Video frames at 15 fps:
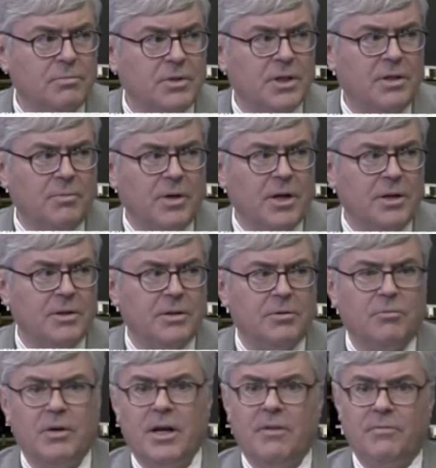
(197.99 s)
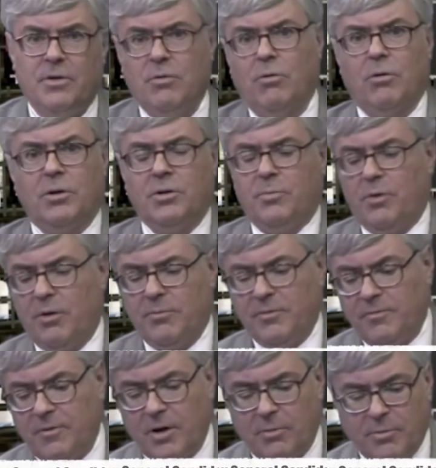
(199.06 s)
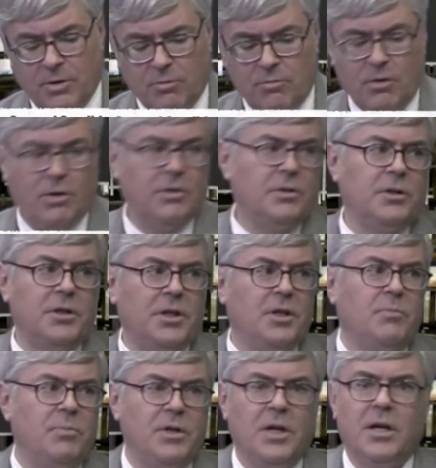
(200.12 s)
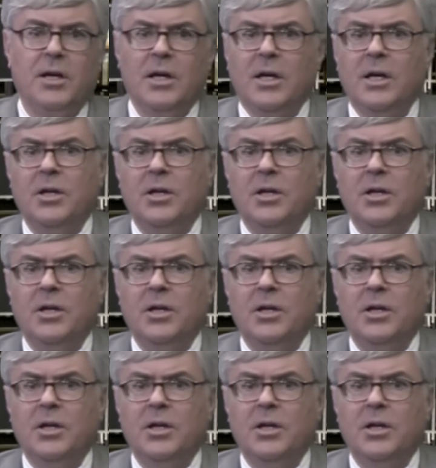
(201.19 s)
Think about it. We have the Oregon Department of Environmental Quality, the EPA.